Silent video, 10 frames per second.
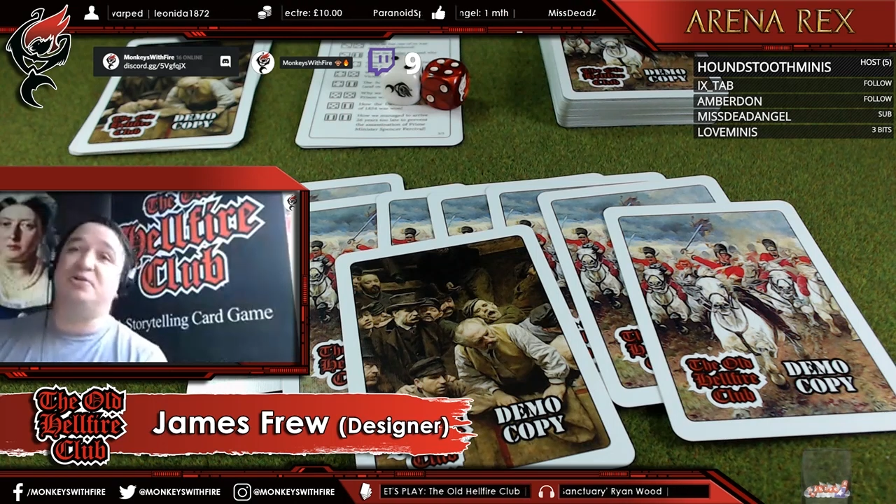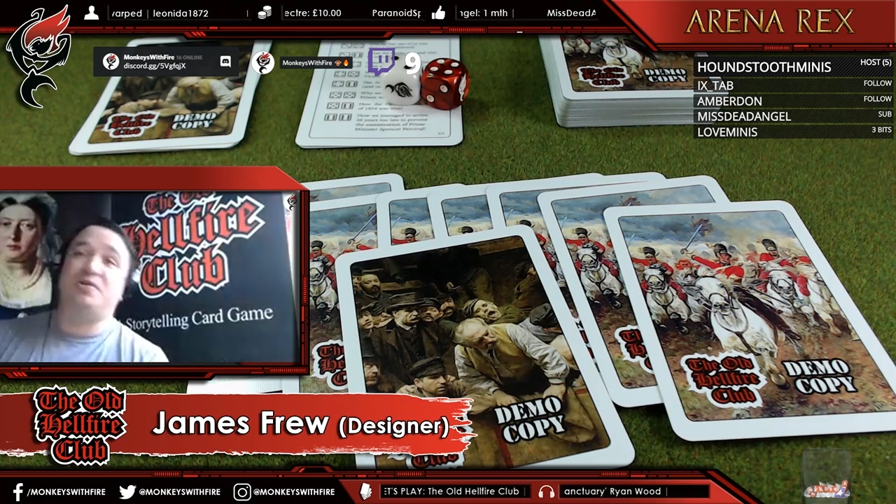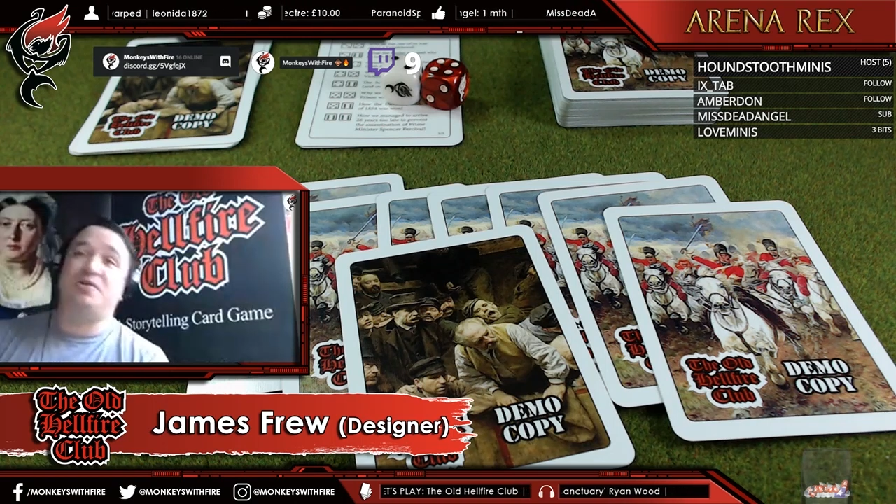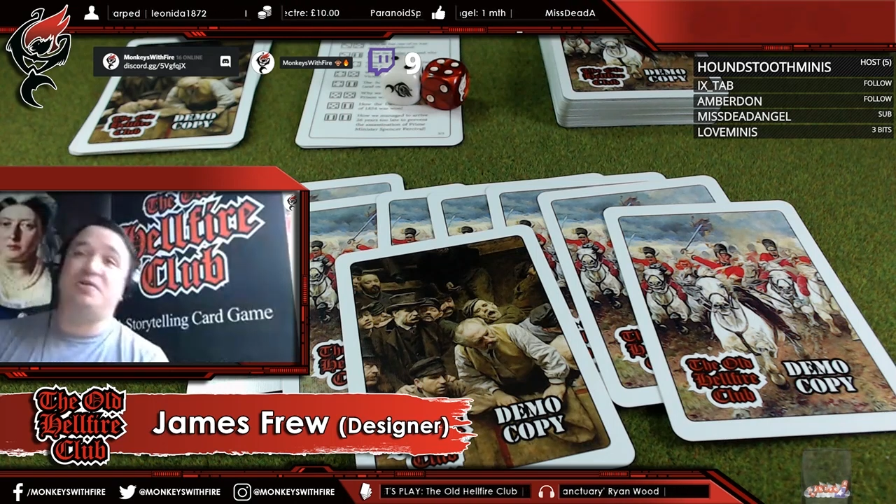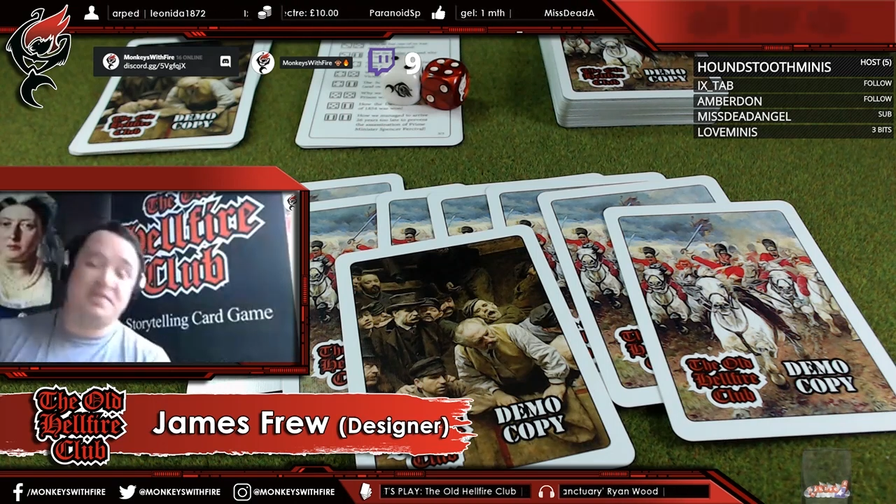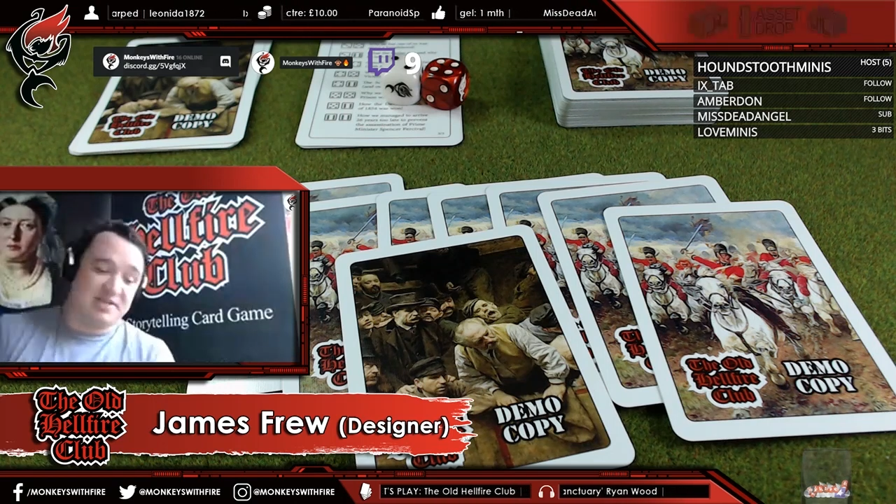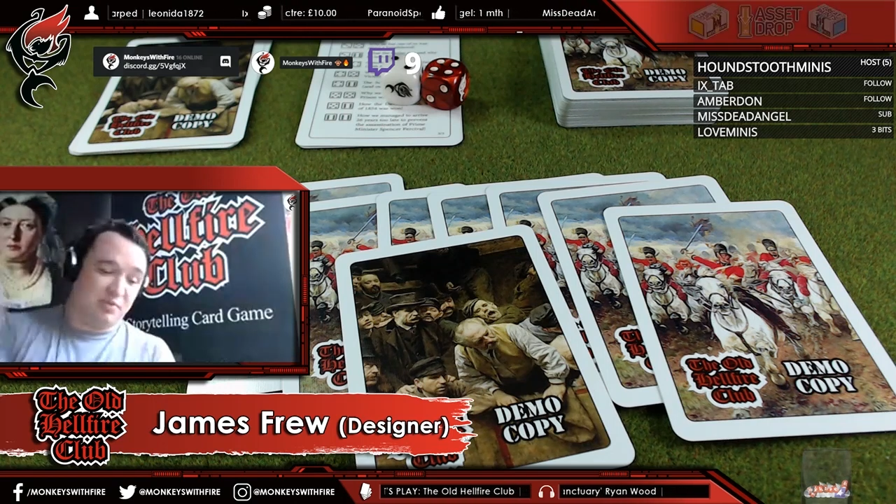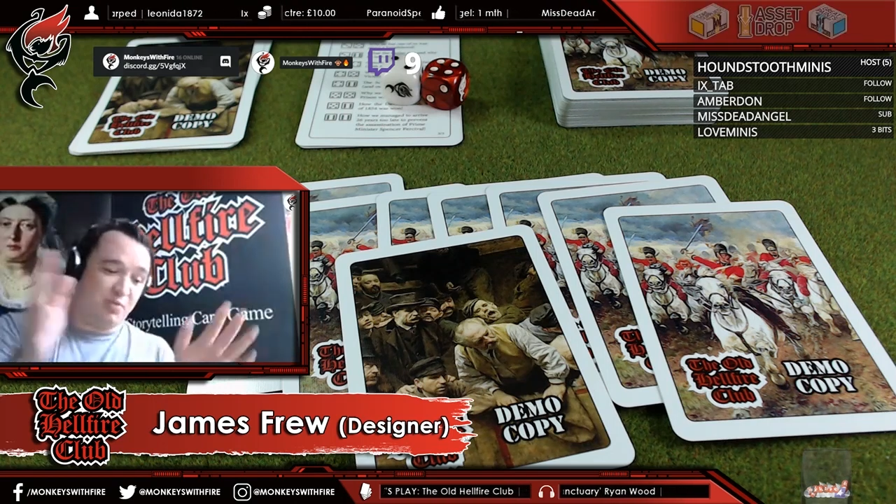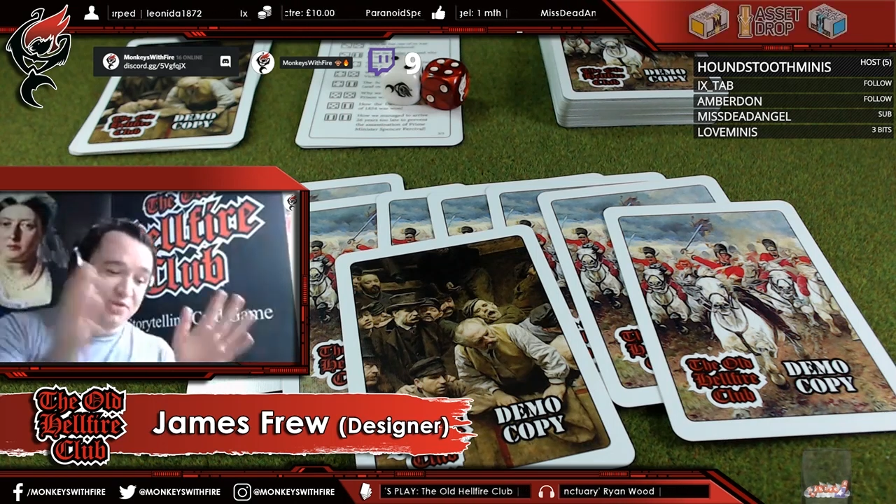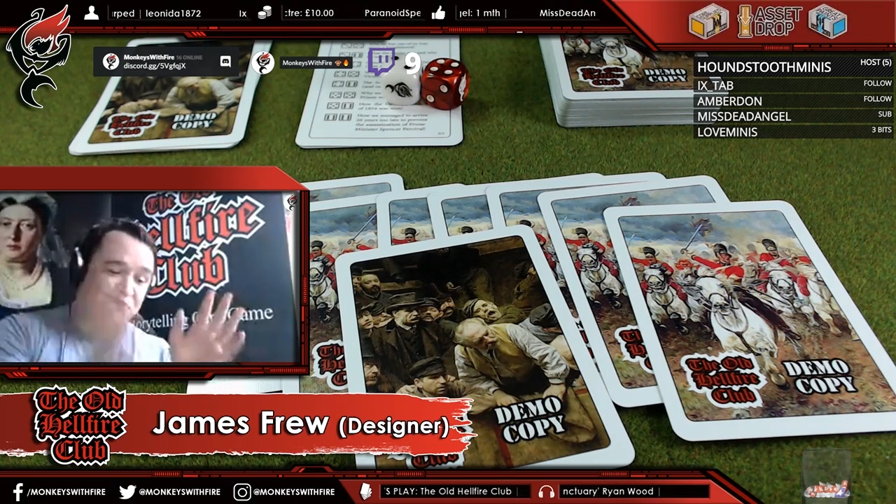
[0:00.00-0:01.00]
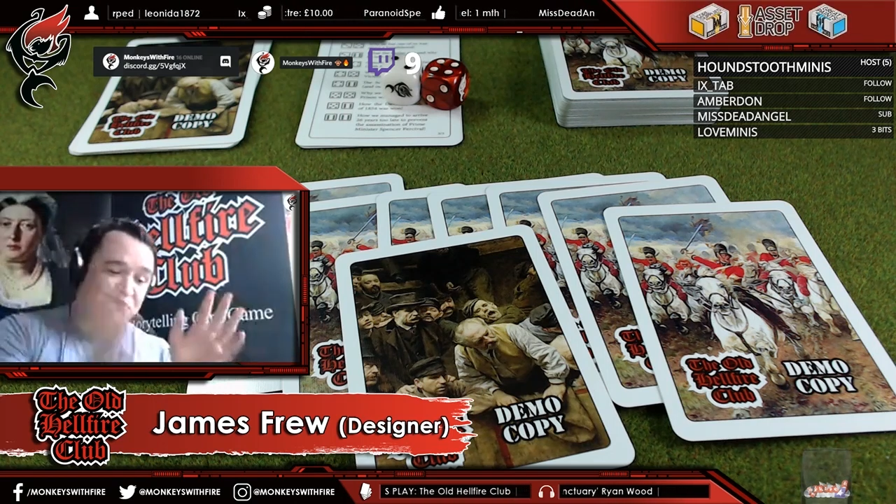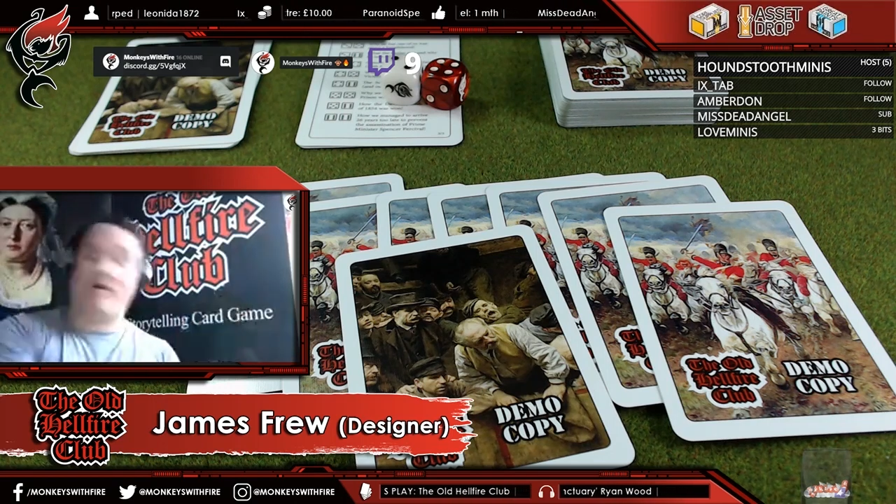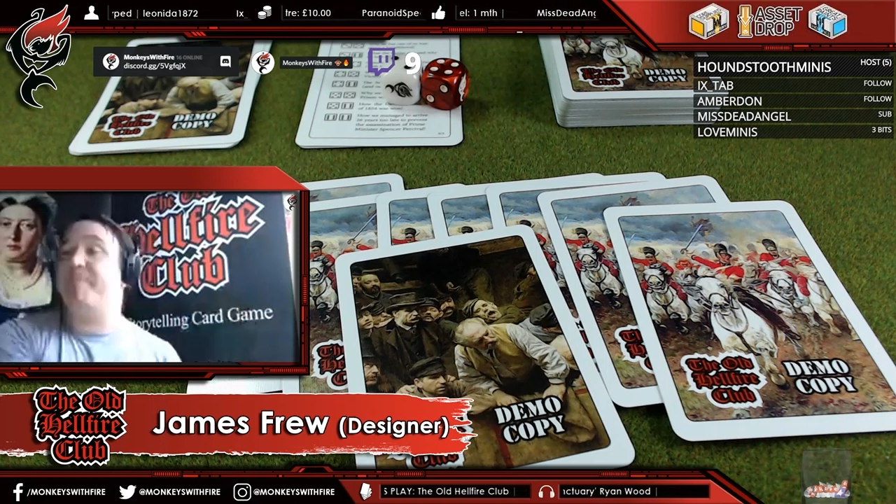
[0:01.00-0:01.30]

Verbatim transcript: He told you that someone was